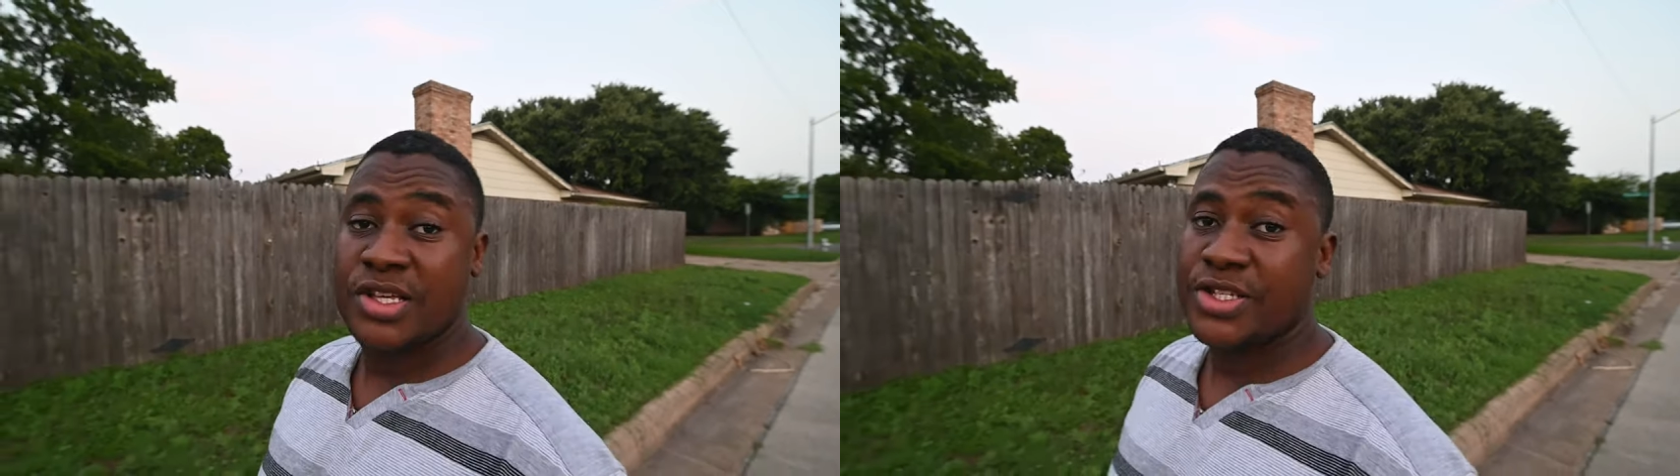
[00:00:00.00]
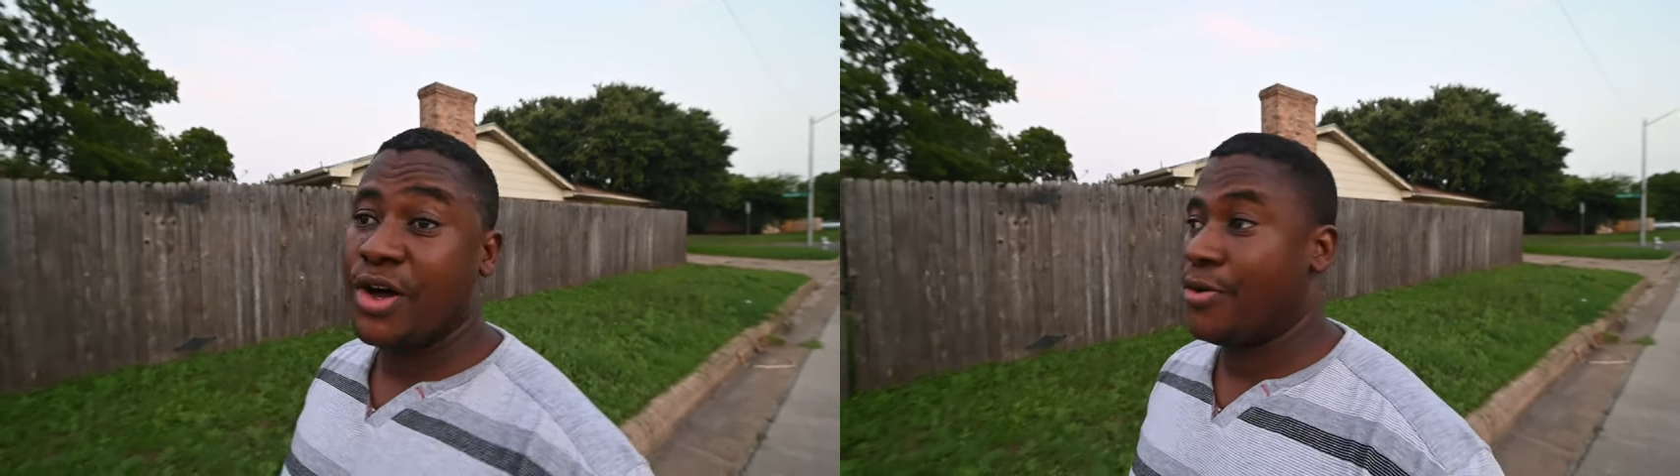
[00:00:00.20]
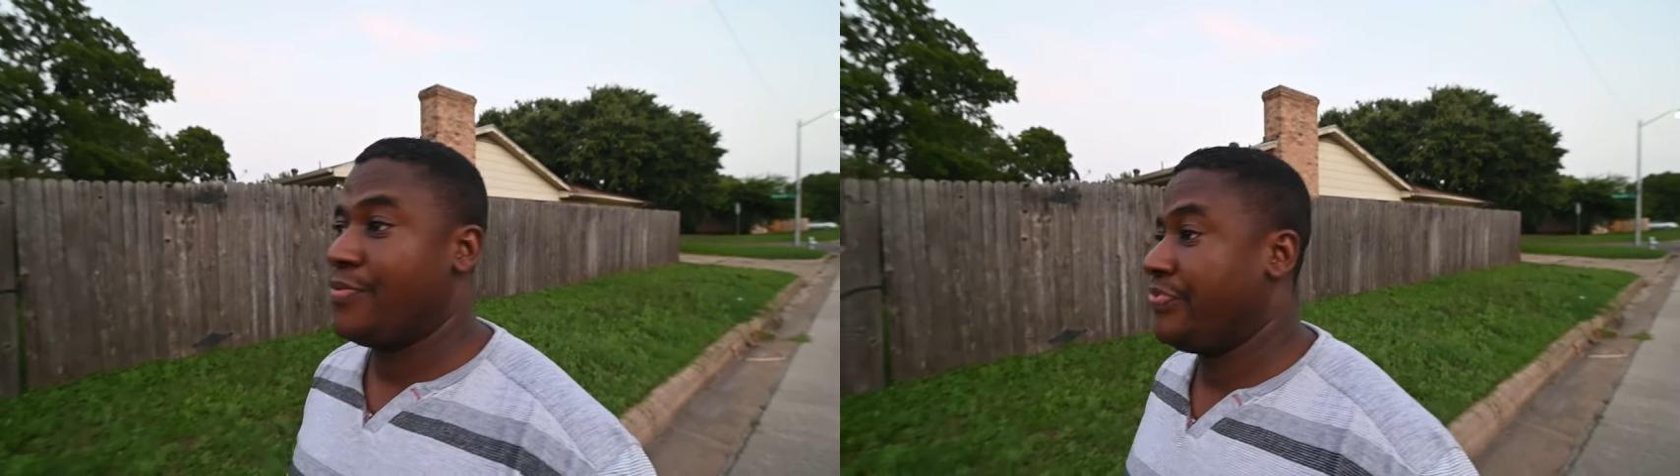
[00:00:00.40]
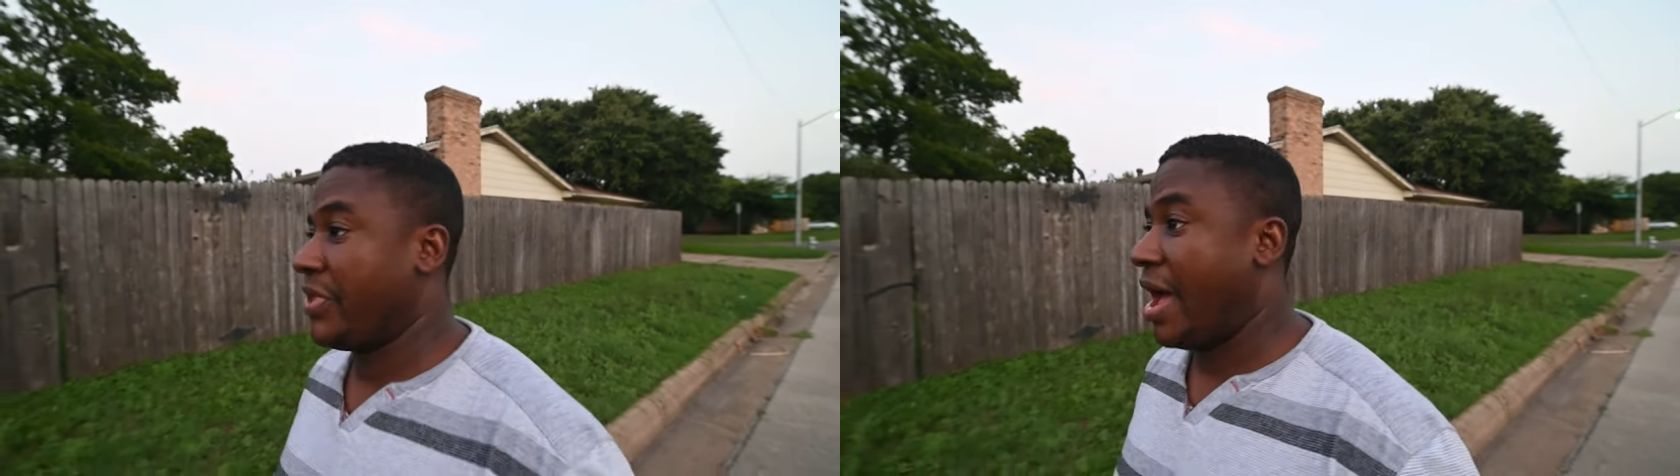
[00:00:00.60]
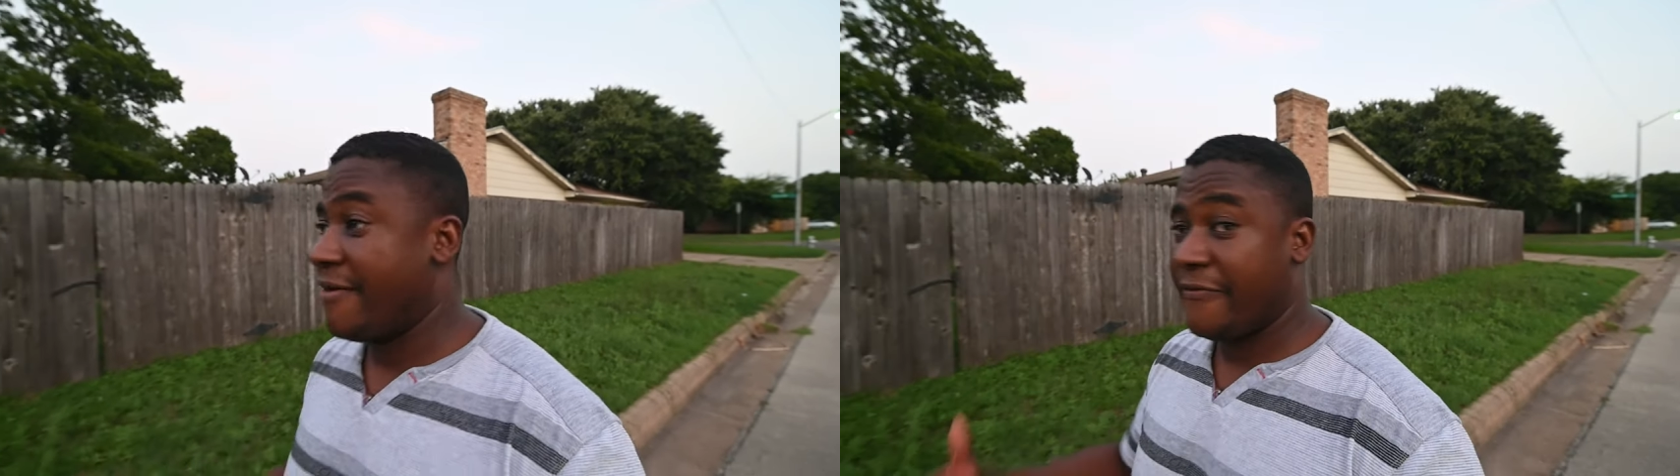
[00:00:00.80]
So,
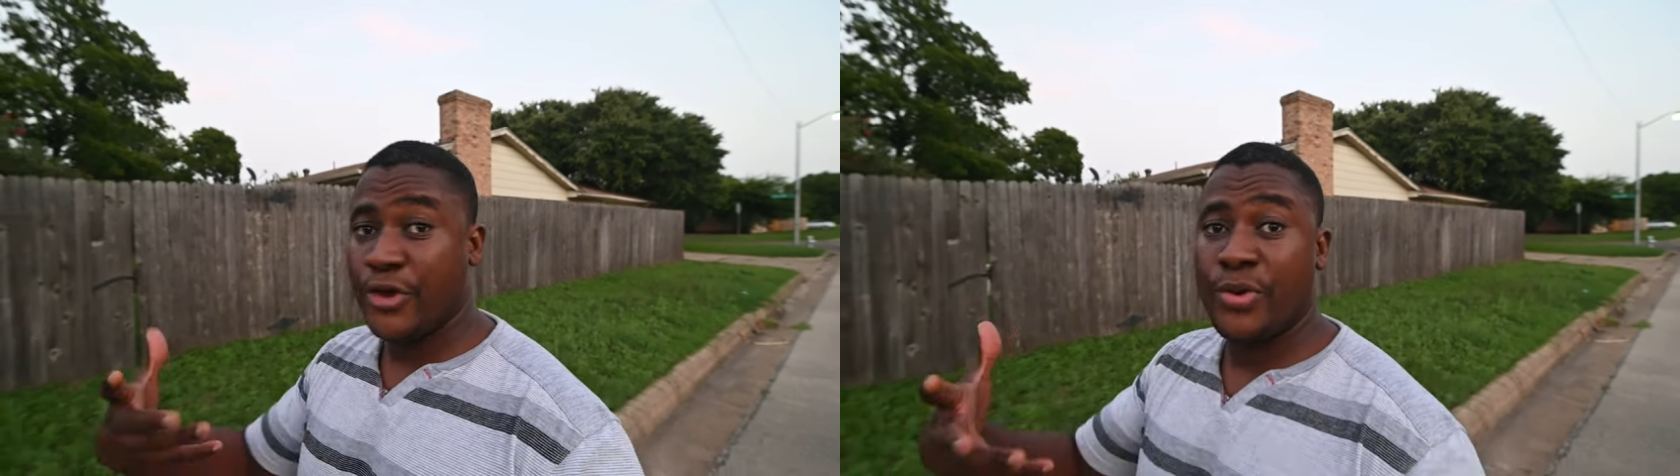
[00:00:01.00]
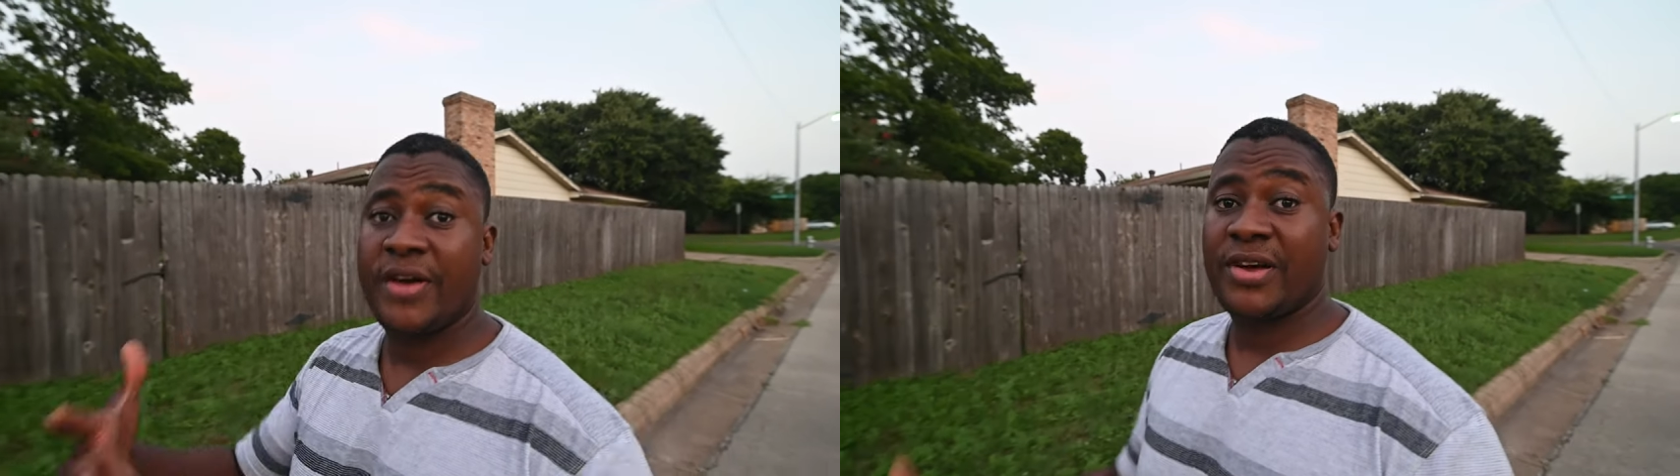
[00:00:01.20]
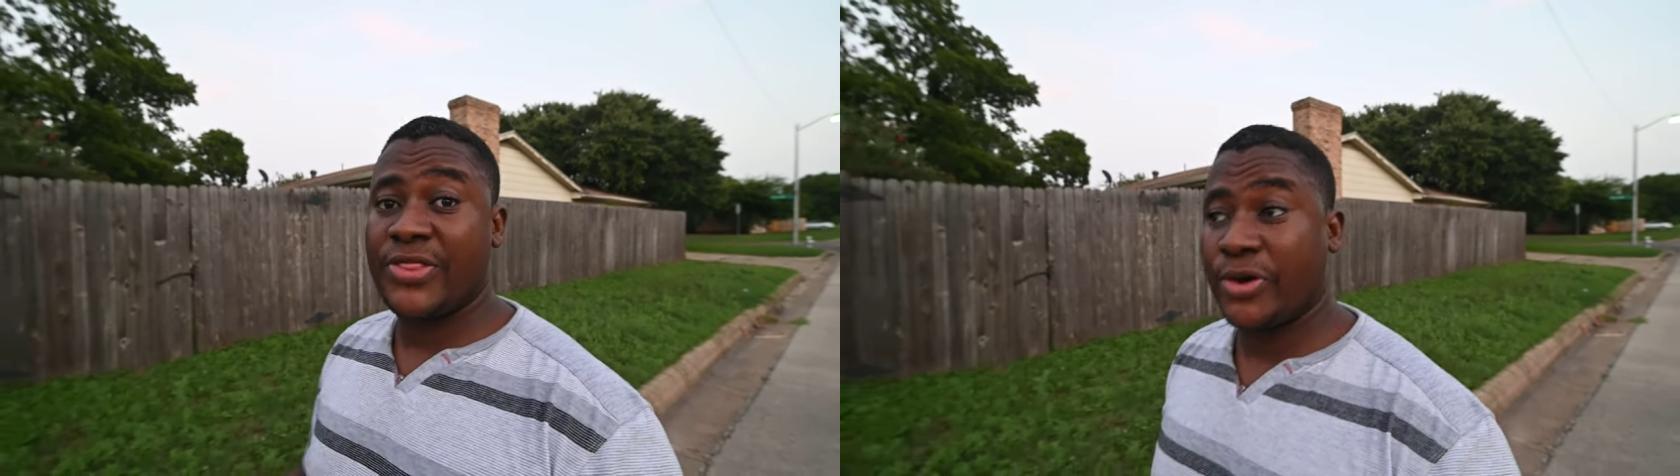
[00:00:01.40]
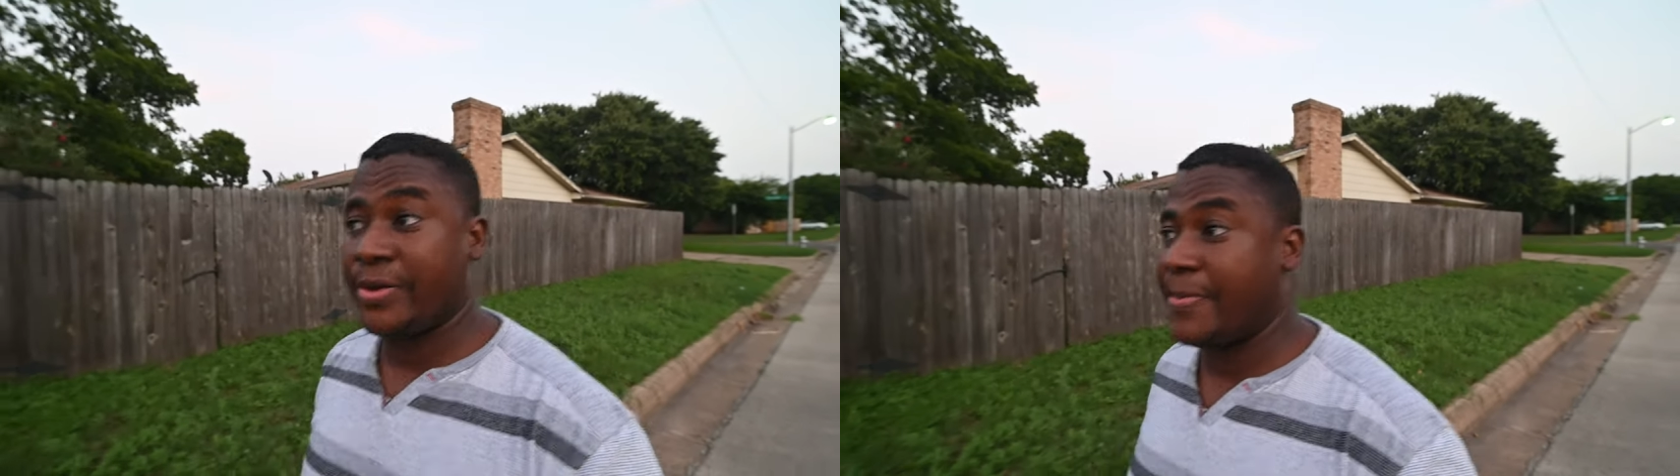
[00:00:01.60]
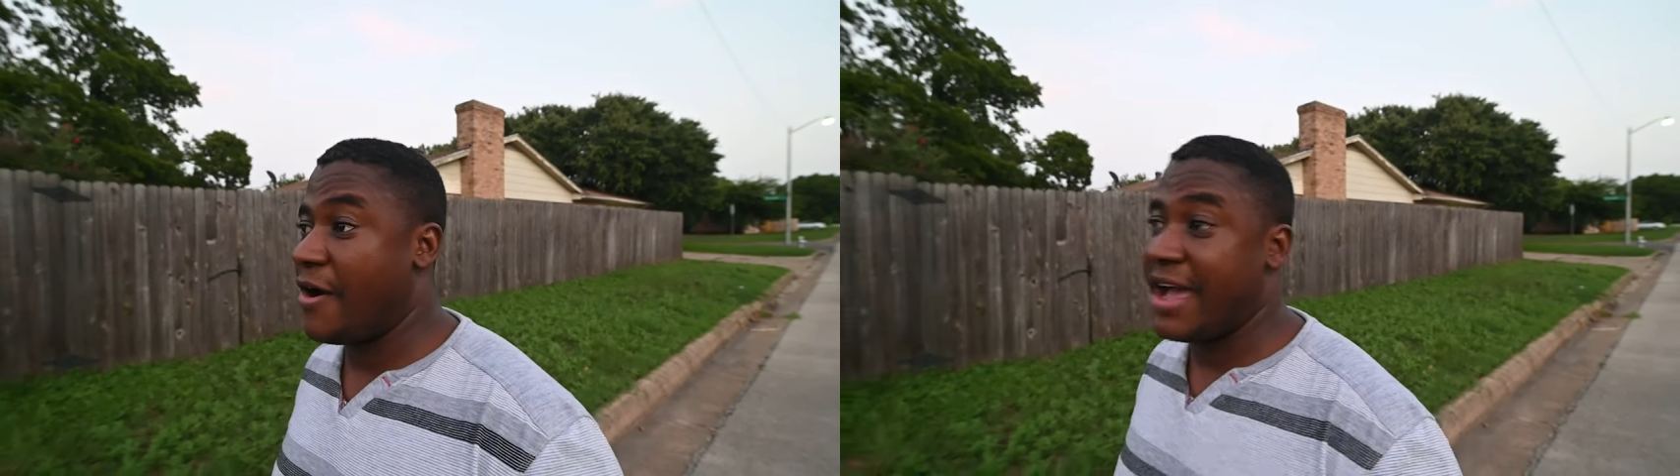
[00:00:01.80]
have you ever thought
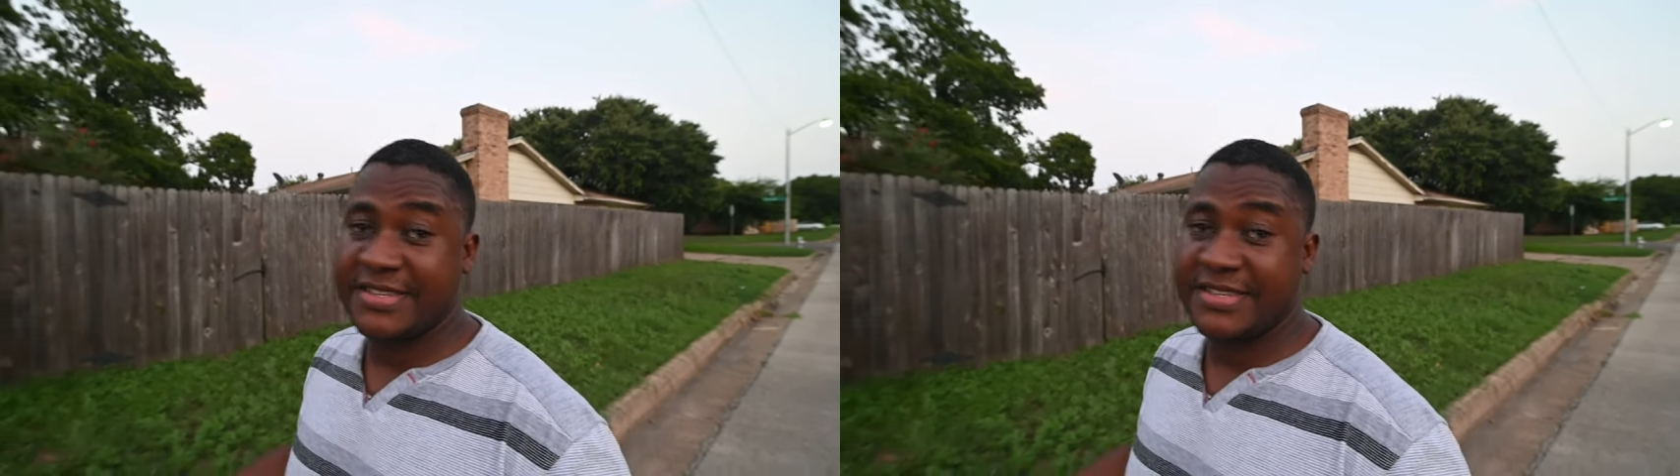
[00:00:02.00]
about